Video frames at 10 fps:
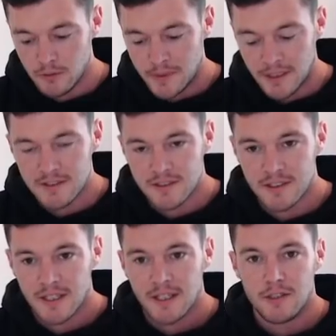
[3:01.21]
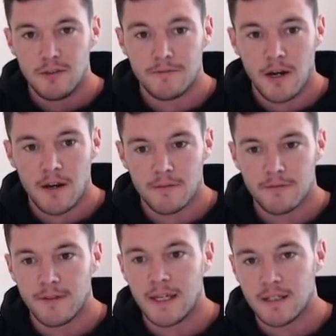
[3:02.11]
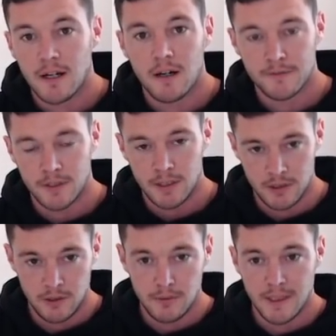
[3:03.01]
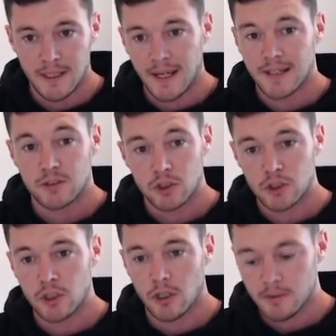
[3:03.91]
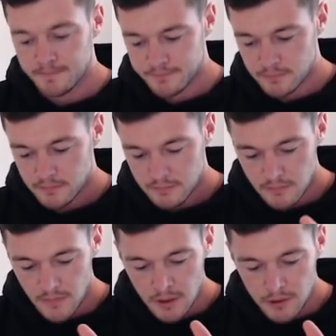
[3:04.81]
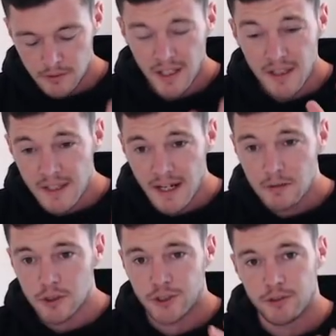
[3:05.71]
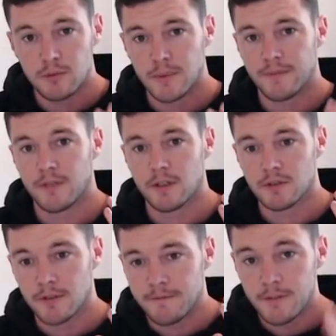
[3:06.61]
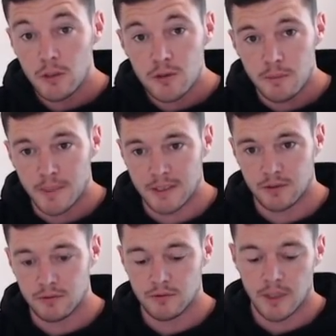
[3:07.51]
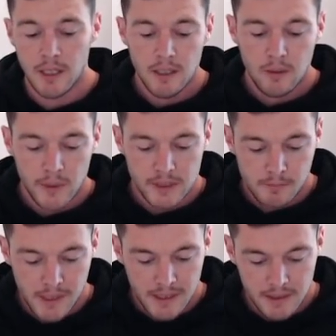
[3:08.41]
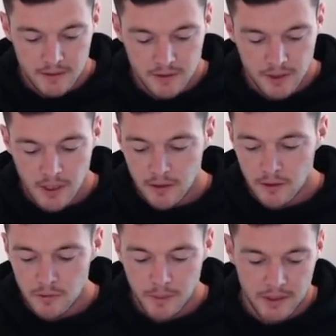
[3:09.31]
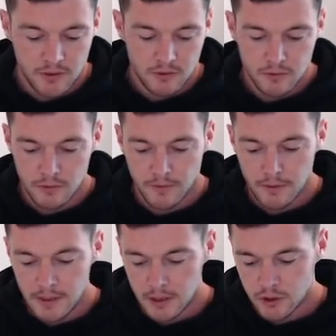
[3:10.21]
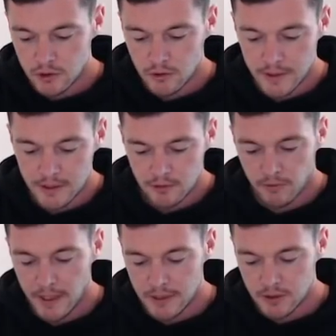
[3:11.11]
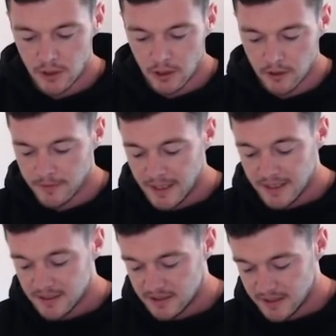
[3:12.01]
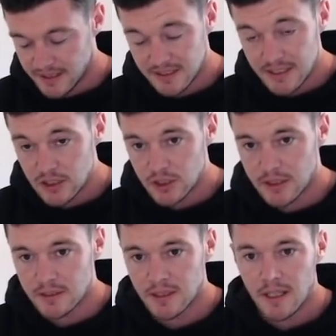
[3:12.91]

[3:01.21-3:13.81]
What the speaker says: because you fire and fade after the unit has shot, you can now shoot with those fusion pistols, which means those pistols with only a short inch range of 6 inches,